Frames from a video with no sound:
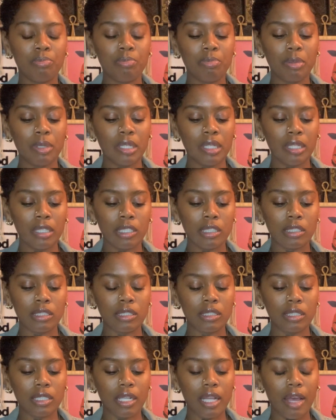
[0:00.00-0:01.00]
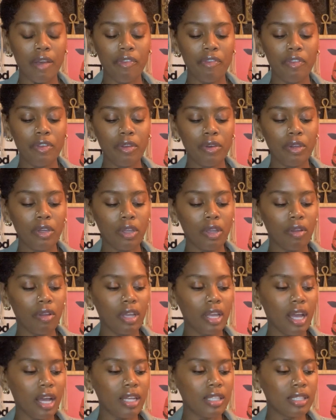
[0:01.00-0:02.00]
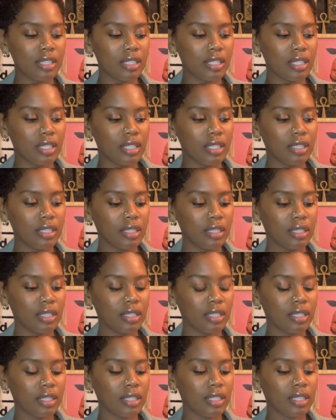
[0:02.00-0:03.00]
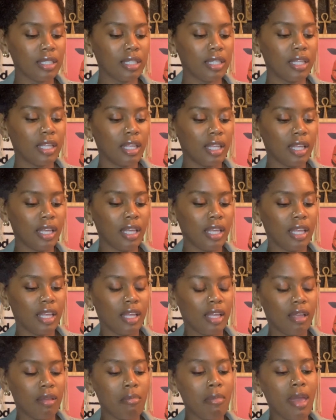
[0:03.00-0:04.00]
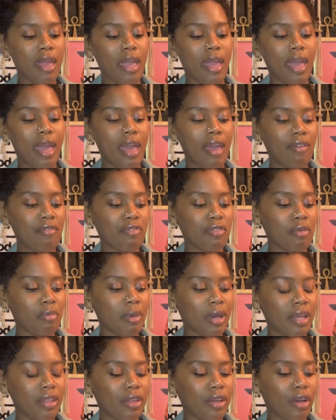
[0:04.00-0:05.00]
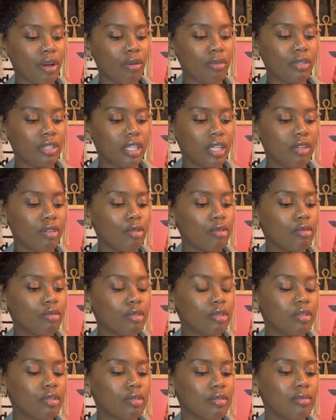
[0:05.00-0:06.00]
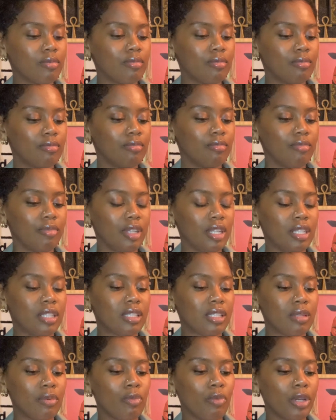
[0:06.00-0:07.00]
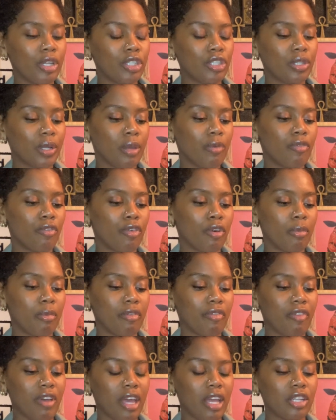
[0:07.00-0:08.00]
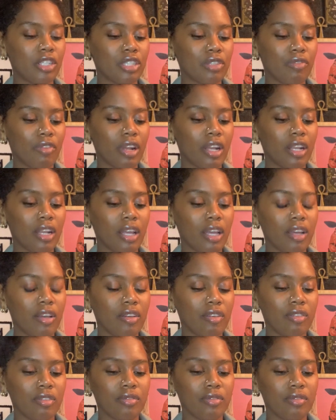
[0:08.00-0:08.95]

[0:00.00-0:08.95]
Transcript: But I feel curiosity may have you by the coattails in some way, shape, form, or fashion right now.